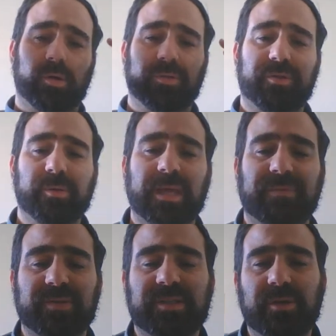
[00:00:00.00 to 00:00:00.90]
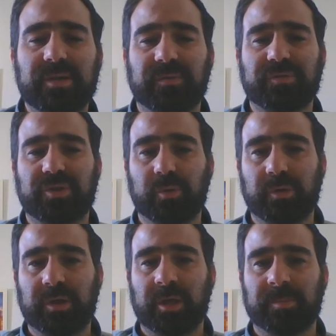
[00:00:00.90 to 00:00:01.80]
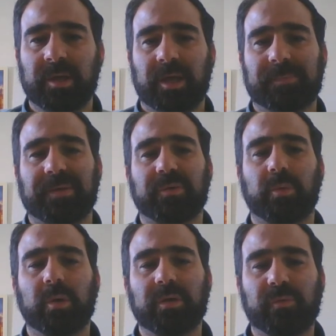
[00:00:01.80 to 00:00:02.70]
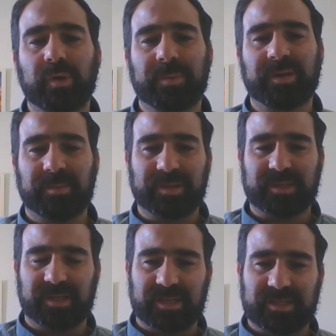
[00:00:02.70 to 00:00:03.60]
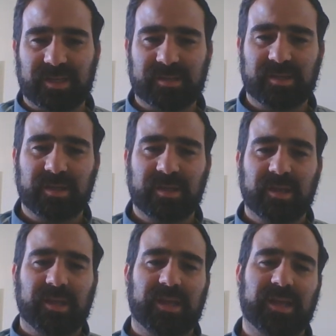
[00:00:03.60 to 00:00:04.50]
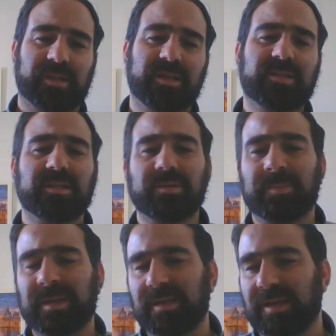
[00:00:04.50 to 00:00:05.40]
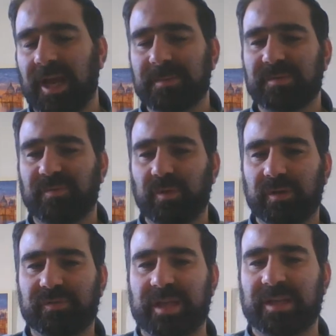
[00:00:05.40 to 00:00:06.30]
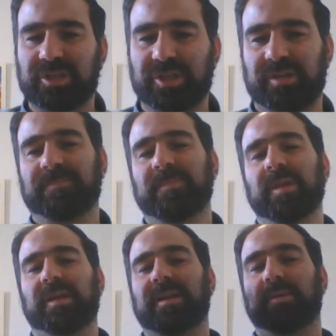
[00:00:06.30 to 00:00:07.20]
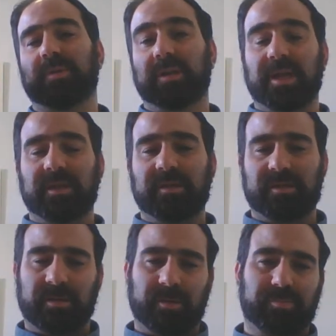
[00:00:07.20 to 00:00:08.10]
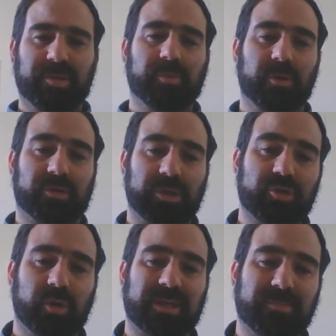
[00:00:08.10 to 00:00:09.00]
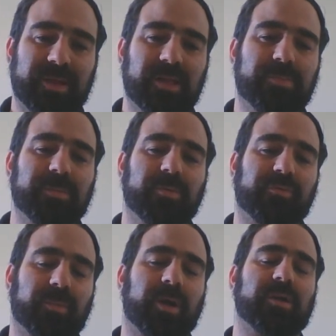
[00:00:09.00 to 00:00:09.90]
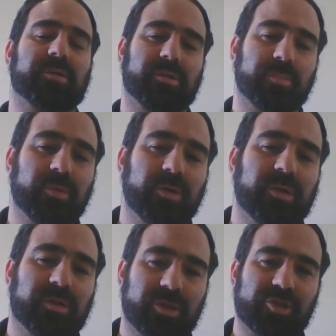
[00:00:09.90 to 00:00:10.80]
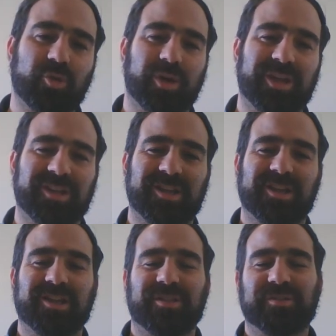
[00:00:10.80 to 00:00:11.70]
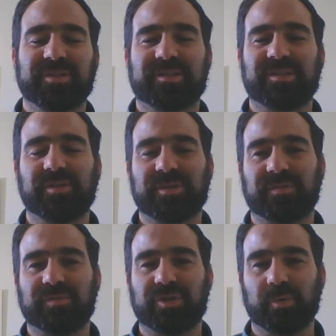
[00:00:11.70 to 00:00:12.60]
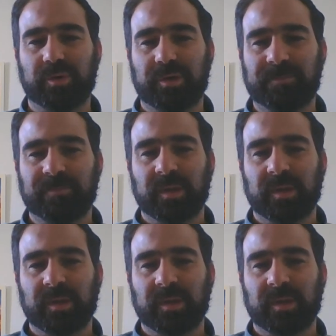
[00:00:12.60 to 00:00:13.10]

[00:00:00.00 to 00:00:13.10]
We have a series of shiurim about the role of women in Bet Knesset, and this is in many times full of tension. And I would like people to, as many people from our community, to join these series of shiurim,